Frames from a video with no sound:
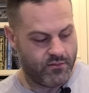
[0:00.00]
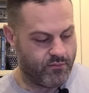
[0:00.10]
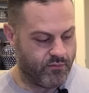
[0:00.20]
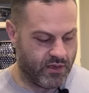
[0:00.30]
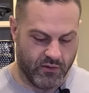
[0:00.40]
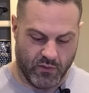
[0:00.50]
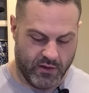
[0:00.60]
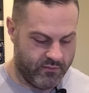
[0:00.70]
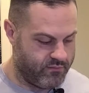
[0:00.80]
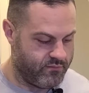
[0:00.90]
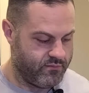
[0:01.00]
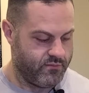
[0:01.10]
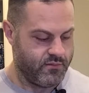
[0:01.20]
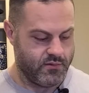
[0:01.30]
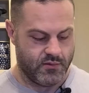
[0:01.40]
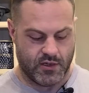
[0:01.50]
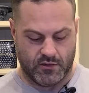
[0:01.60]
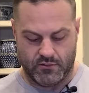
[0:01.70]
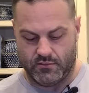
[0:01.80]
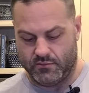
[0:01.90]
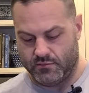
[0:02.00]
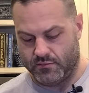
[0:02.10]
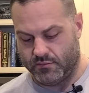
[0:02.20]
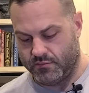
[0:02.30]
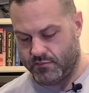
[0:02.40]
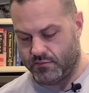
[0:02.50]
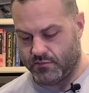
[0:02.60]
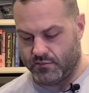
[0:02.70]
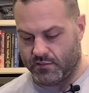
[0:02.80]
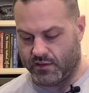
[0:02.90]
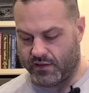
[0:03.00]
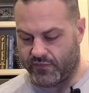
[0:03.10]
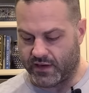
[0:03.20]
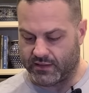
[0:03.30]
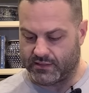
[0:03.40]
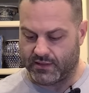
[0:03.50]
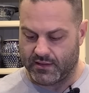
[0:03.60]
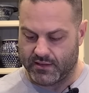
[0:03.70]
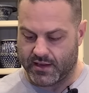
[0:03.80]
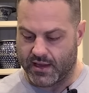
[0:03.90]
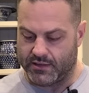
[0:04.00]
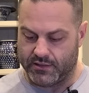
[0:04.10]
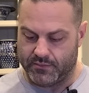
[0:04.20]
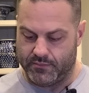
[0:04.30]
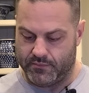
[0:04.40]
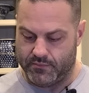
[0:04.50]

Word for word: Meal one. Oh, can't forget the ketchup.